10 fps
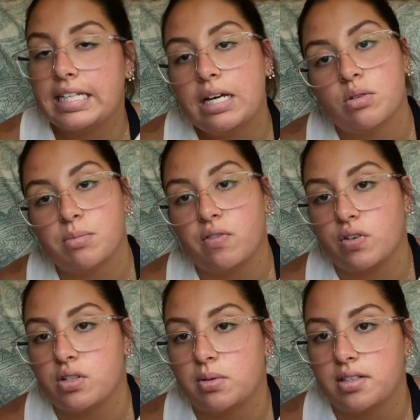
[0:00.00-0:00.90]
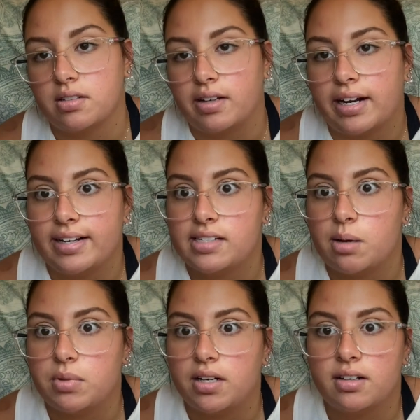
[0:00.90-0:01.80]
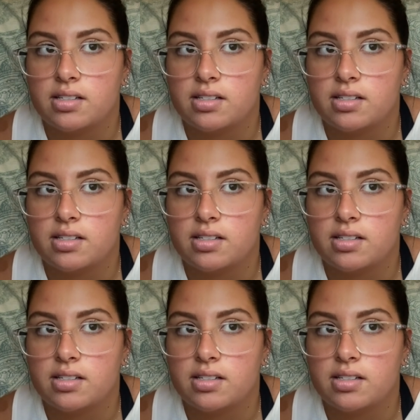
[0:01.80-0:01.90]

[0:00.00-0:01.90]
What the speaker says: that was my first meal, so like I accepted it.